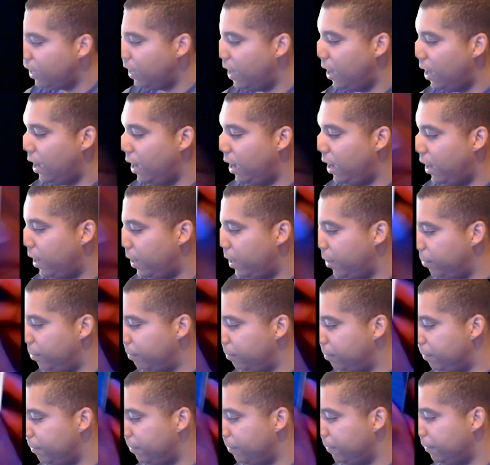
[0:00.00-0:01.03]

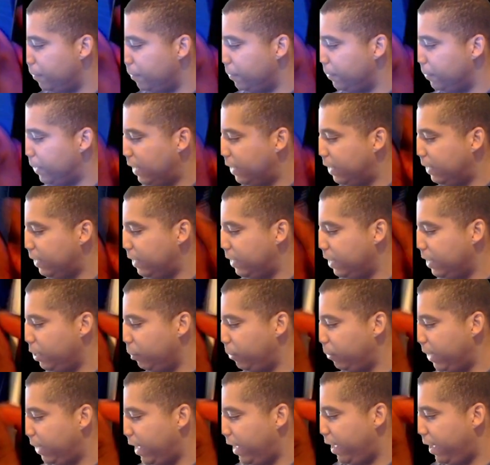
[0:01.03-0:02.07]
Then here
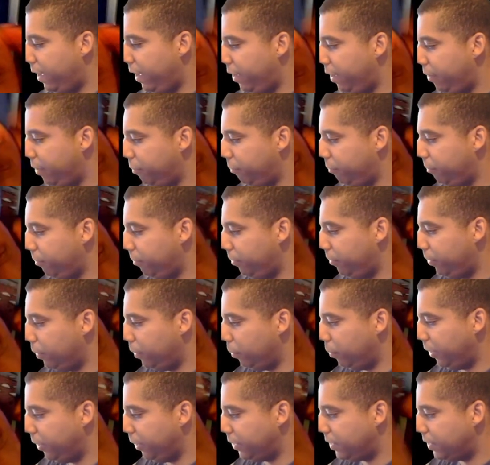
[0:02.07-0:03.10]
we have the
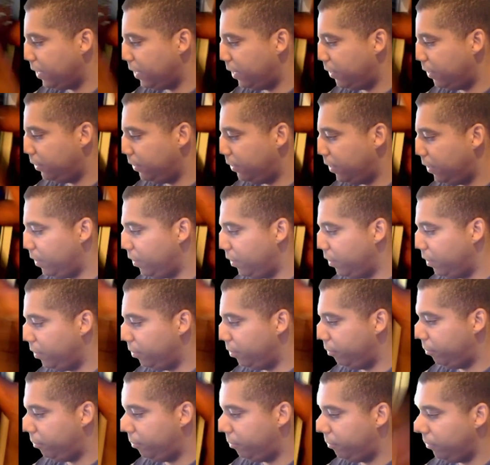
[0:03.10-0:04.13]
breakdown
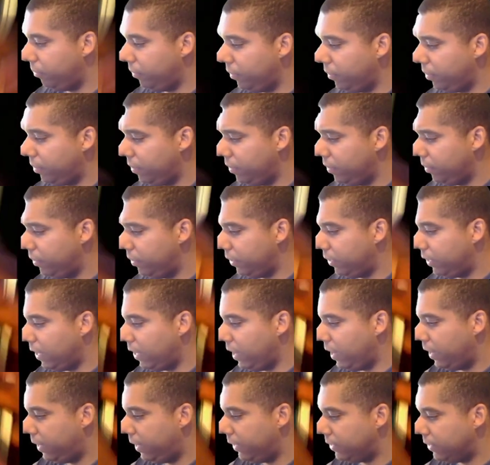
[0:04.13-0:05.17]
of the
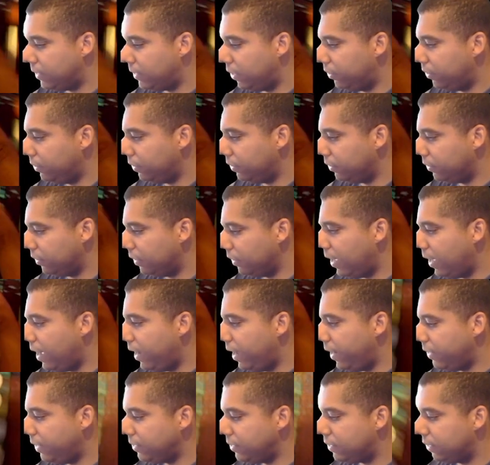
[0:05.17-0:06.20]
guy telling all the
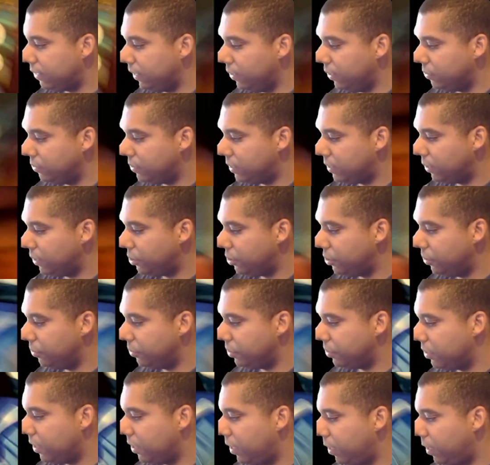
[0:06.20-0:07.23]
lies, the ghost that
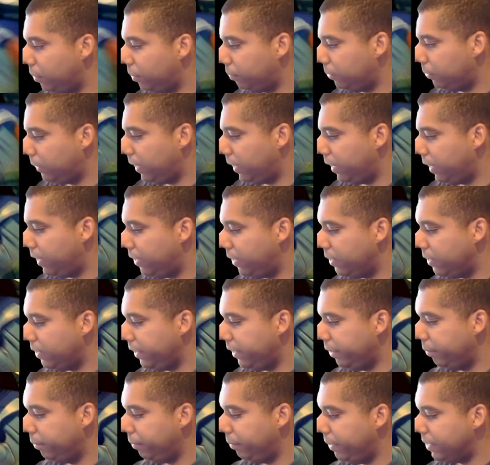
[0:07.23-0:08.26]
shows up, and
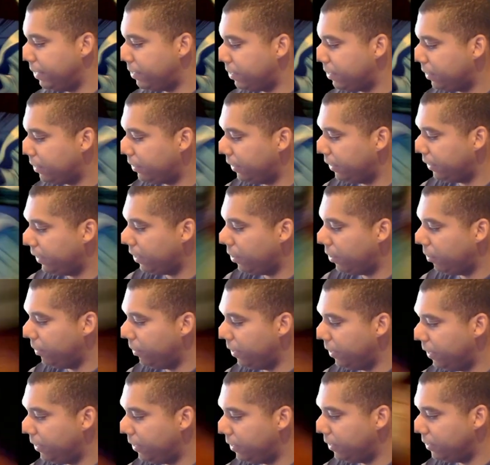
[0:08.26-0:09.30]
him basically going
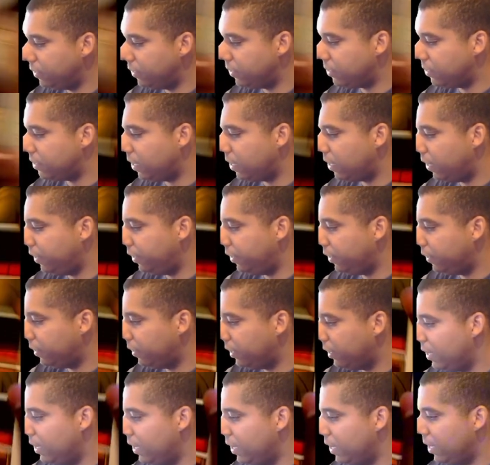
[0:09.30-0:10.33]
in and deciding
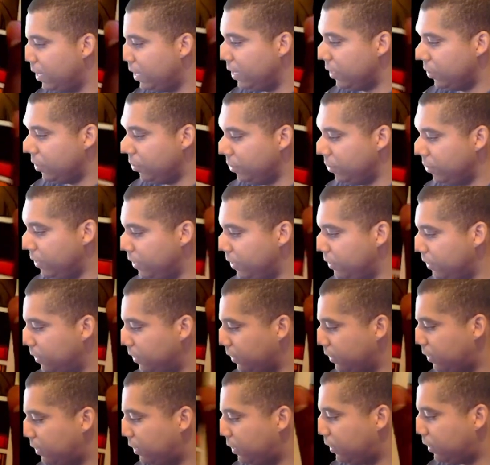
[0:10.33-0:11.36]
you need to
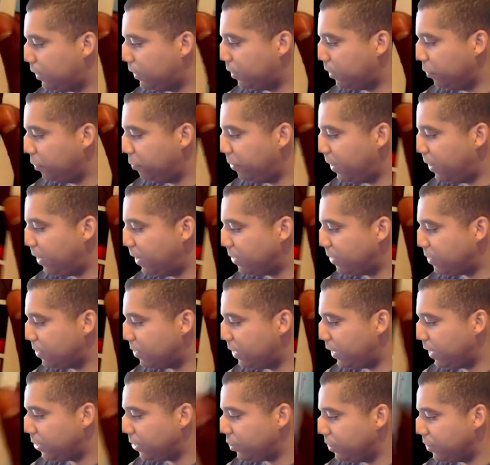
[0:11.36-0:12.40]
confess and
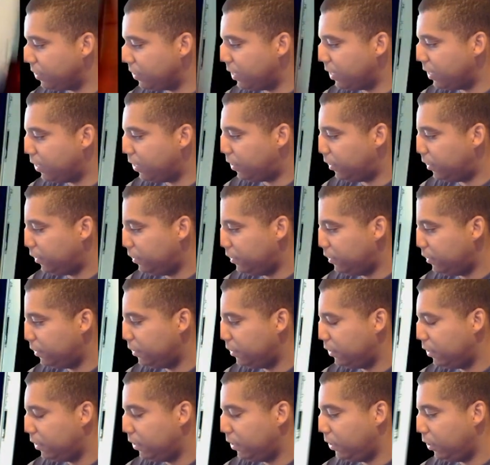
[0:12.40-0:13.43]
actually tell
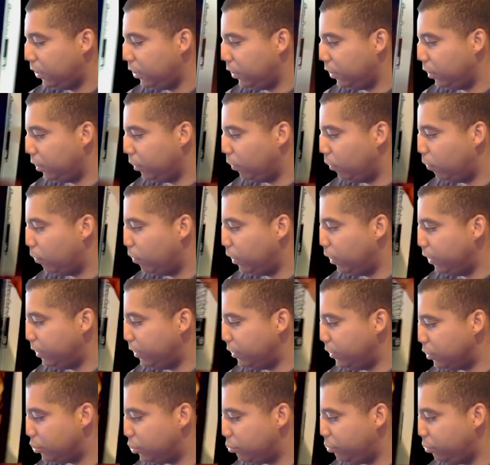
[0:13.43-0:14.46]
her what
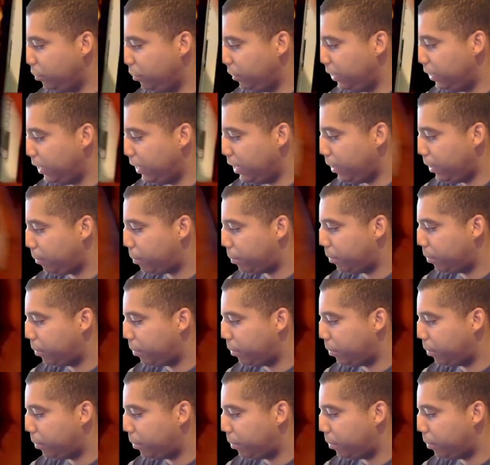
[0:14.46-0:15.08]
is truly up.